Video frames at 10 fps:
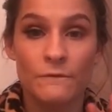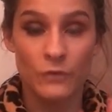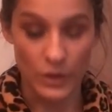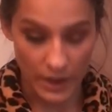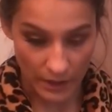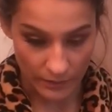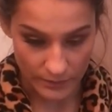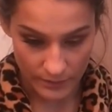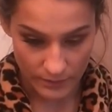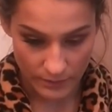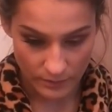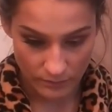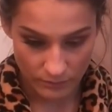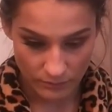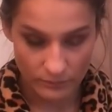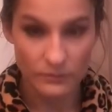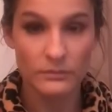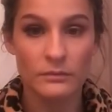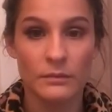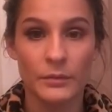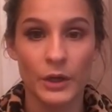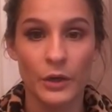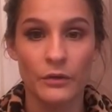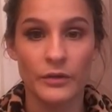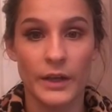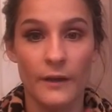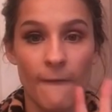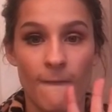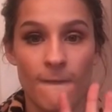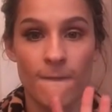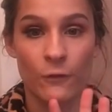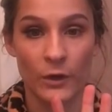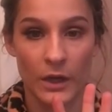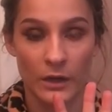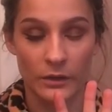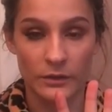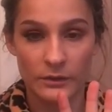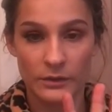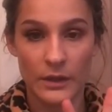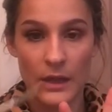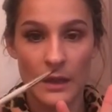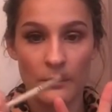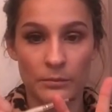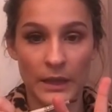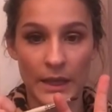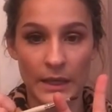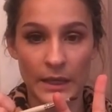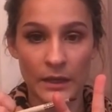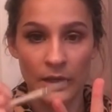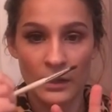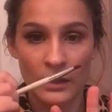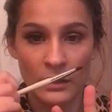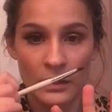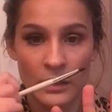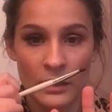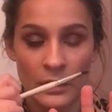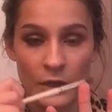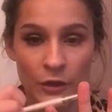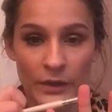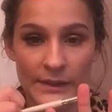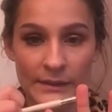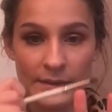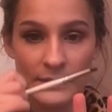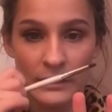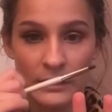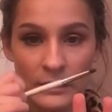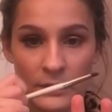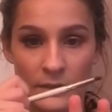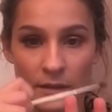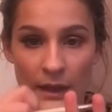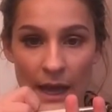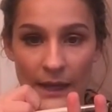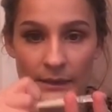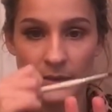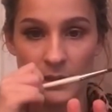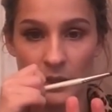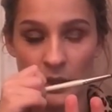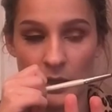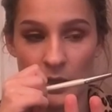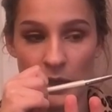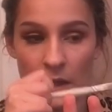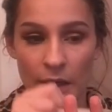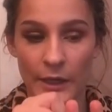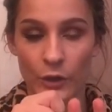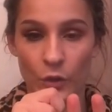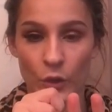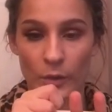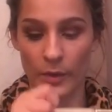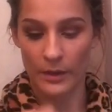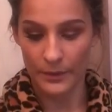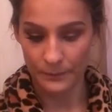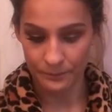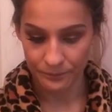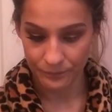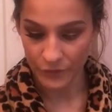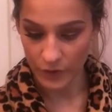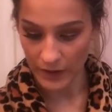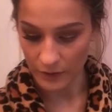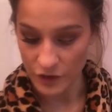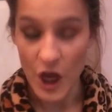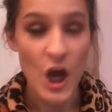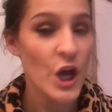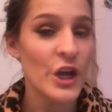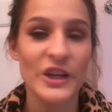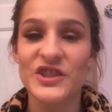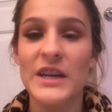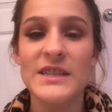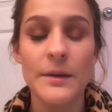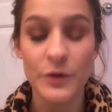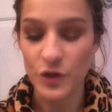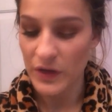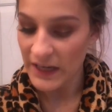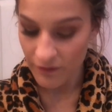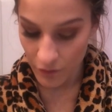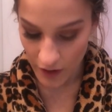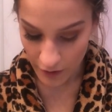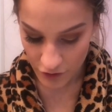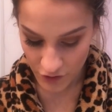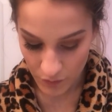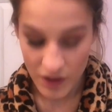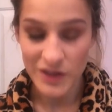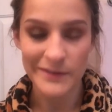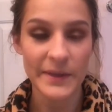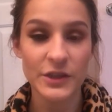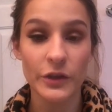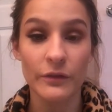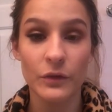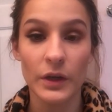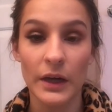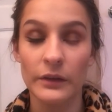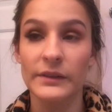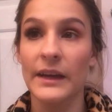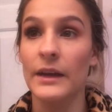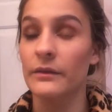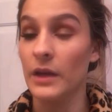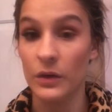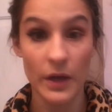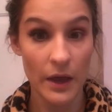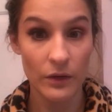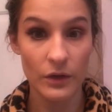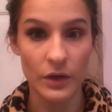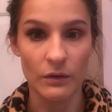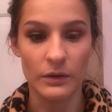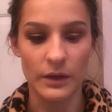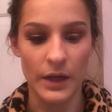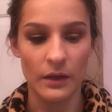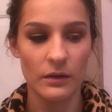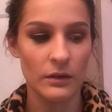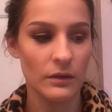4 colors. I'm going to go over again. 4 colors. Blending, crease, accent, inner corner, brow bone. 4 colors. You can change up. You can do any 4 colors you want. Just make sure the 4 colors kind of go together. You don't want to like